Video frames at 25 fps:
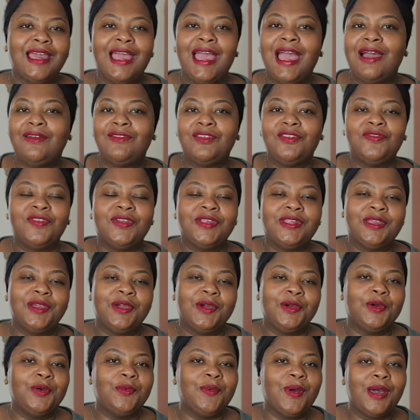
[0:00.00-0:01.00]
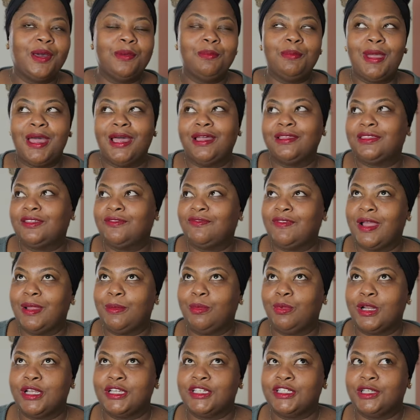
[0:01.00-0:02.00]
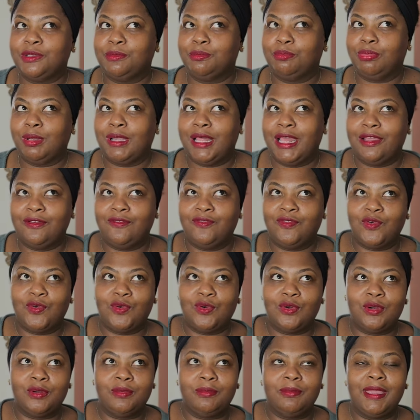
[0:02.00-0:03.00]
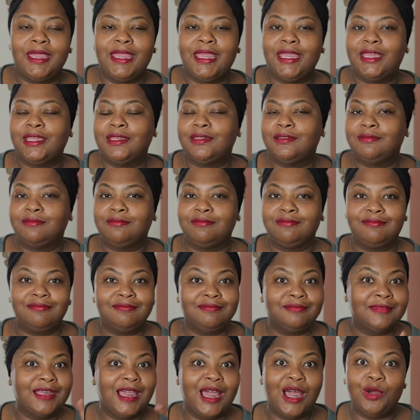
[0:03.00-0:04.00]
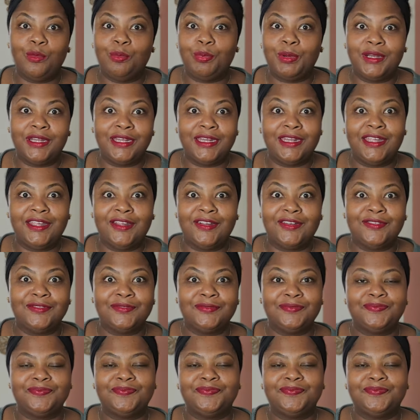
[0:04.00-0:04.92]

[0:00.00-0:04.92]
I have a video about the vibration platform and I'll put it here.